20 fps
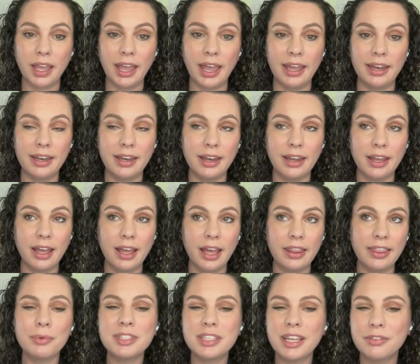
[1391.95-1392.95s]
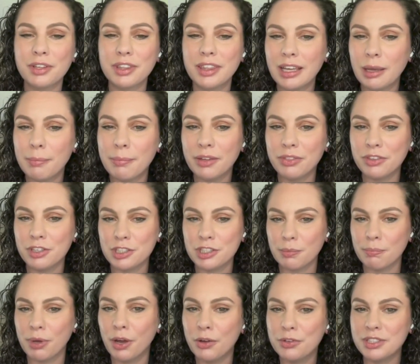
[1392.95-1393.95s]
And that was the other thing about the
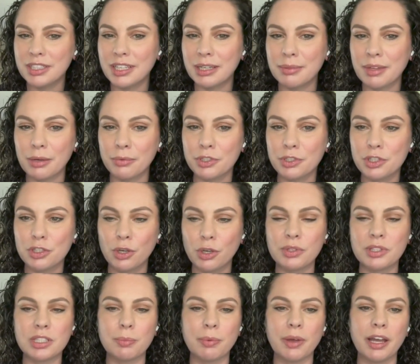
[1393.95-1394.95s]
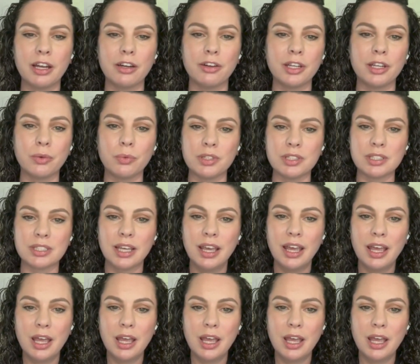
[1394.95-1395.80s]
symposium that was so inspiring was